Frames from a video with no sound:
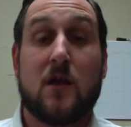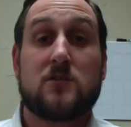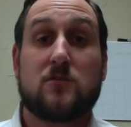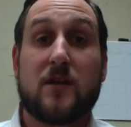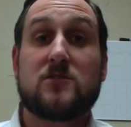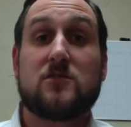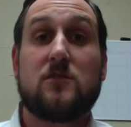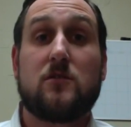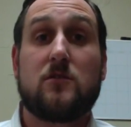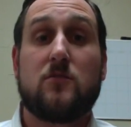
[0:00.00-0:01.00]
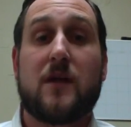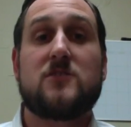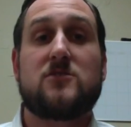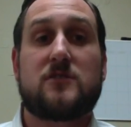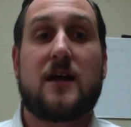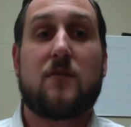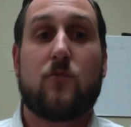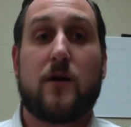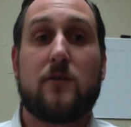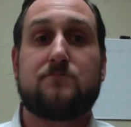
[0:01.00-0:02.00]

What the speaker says: So make sure you manage your time well.